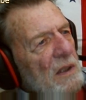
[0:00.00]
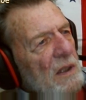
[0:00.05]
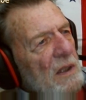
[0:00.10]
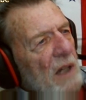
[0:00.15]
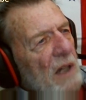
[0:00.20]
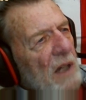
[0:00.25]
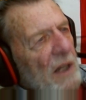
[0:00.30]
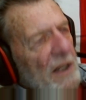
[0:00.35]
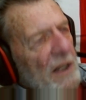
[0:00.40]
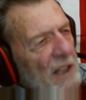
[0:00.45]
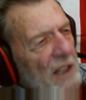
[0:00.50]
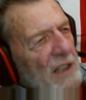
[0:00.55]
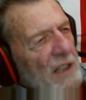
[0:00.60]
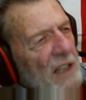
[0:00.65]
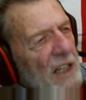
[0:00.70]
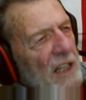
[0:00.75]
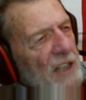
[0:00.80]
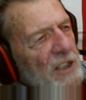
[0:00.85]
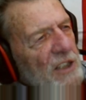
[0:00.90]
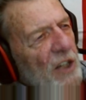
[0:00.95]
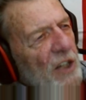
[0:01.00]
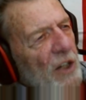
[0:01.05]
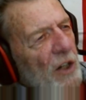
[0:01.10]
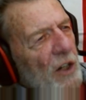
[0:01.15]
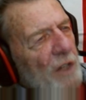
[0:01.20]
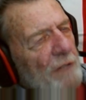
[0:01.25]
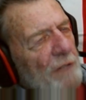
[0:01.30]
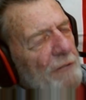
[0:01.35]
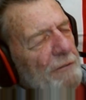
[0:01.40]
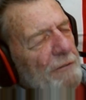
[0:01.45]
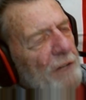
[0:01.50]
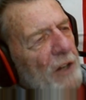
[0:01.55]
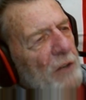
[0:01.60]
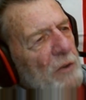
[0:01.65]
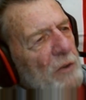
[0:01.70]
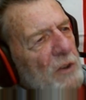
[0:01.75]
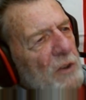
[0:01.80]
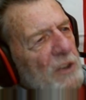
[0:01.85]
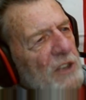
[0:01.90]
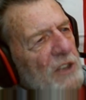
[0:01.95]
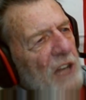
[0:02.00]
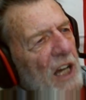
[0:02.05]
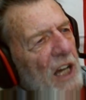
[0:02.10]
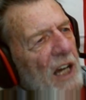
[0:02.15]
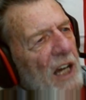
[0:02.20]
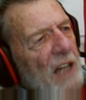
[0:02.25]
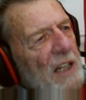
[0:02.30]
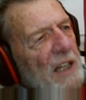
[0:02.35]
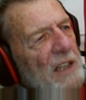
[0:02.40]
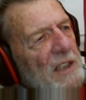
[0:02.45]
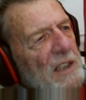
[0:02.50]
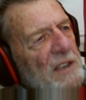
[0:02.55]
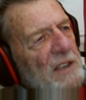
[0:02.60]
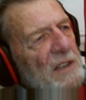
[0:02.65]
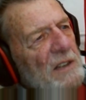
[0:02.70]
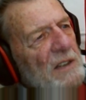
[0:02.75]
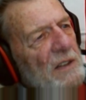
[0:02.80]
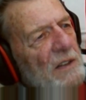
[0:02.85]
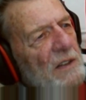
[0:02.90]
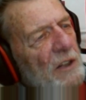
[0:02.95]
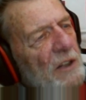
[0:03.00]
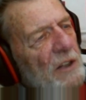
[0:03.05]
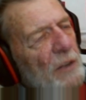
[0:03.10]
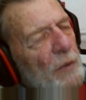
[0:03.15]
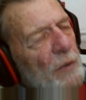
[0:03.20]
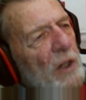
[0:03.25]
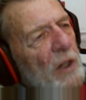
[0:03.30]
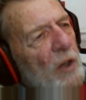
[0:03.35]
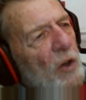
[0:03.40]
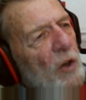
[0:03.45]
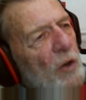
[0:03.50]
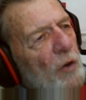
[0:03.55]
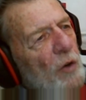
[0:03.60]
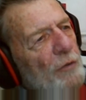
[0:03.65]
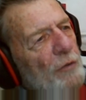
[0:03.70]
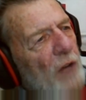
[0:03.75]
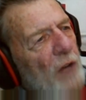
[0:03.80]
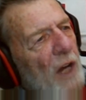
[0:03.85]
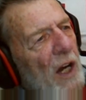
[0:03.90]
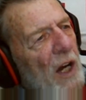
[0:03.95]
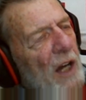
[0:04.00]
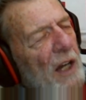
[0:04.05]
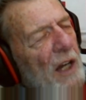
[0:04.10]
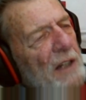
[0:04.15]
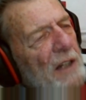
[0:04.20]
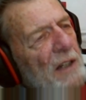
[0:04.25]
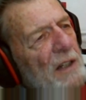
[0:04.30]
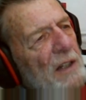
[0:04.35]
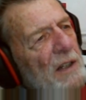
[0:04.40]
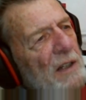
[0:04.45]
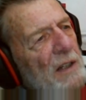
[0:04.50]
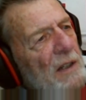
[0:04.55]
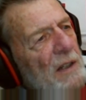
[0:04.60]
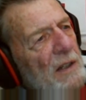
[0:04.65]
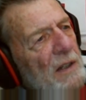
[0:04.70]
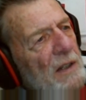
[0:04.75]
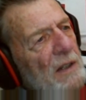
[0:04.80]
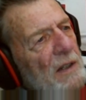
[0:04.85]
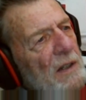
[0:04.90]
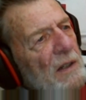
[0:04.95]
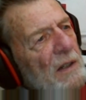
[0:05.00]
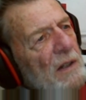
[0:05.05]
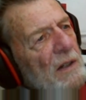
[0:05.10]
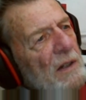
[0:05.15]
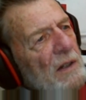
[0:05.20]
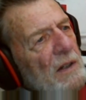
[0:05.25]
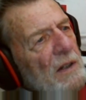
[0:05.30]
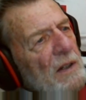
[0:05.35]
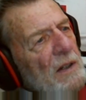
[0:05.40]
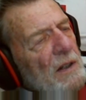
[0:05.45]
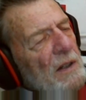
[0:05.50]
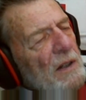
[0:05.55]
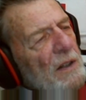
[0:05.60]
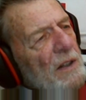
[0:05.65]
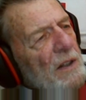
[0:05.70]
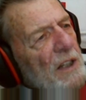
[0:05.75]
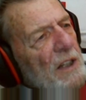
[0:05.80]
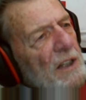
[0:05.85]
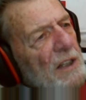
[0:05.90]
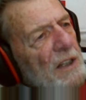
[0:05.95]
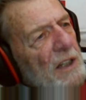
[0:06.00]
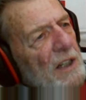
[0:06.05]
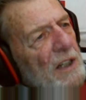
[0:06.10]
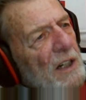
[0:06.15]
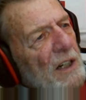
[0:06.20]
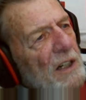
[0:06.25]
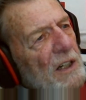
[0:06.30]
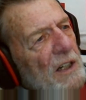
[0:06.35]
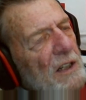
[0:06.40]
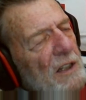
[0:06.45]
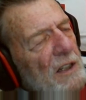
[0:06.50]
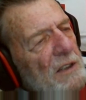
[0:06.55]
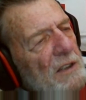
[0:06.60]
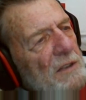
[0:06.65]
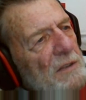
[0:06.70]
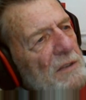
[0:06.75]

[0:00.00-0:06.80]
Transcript: I think that's it on the federal side. Then we notified the